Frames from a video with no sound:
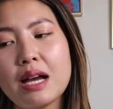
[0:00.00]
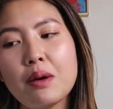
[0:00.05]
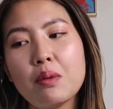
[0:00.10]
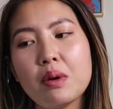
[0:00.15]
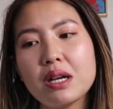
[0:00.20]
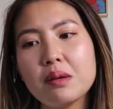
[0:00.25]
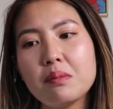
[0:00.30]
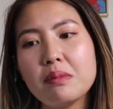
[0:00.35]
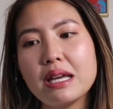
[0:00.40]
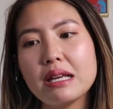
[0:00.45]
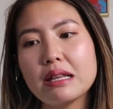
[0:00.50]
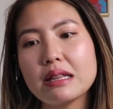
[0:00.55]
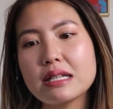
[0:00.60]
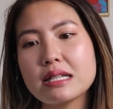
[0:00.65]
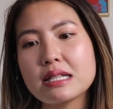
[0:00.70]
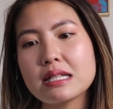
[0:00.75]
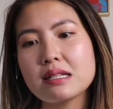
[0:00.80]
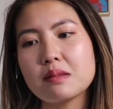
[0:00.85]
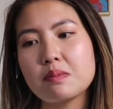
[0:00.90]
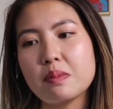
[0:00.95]
I want to make
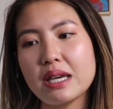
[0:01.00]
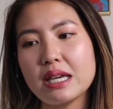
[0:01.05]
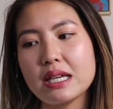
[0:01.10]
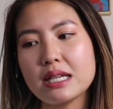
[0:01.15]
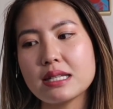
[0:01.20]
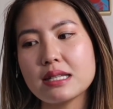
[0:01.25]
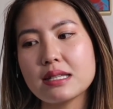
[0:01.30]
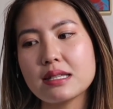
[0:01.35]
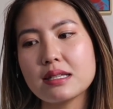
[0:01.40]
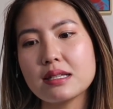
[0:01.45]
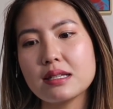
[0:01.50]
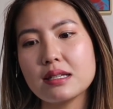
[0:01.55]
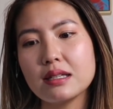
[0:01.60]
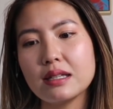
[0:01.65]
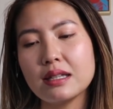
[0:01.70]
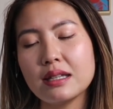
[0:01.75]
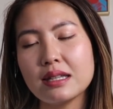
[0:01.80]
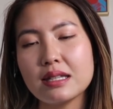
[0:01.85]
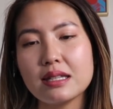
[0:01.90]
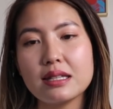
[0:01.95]
this space
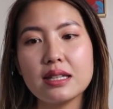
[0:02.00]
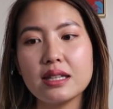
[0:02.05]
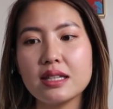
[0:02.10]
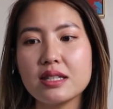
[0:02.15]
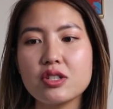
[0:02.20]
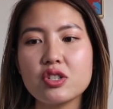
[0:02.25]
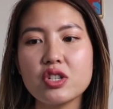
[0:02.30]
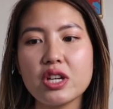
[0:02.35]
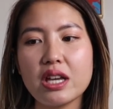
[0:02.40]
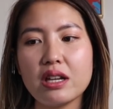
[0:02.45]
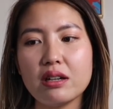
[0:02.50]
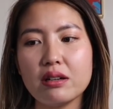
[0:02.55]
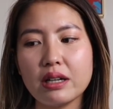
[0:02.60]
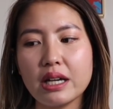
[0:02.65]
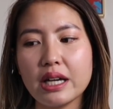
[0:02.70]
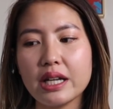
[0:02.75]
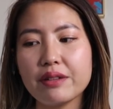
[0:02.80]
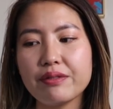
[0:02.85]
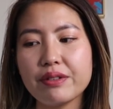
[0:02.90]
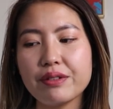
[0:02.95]
in this channel
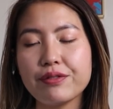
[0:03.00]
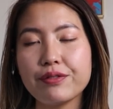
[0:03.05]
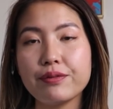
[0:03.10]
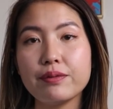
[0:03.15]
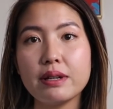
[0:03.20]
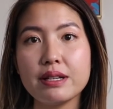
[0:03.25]
kind of